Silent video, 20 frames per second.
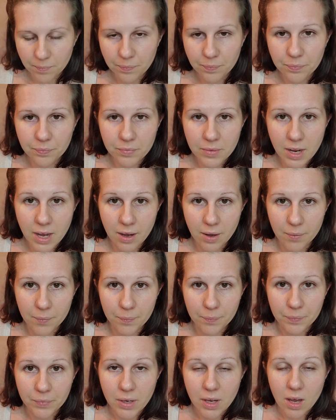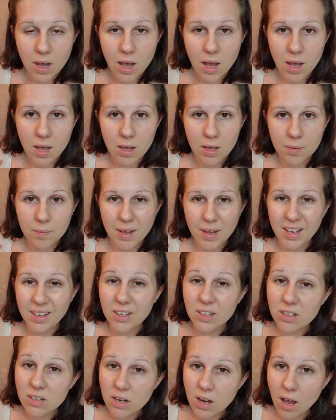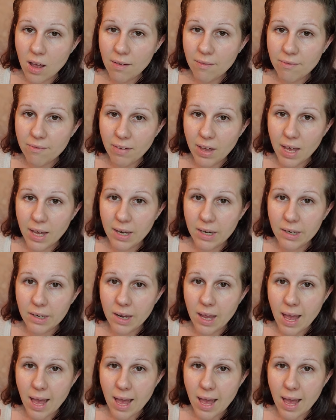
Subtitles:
Now, I could not find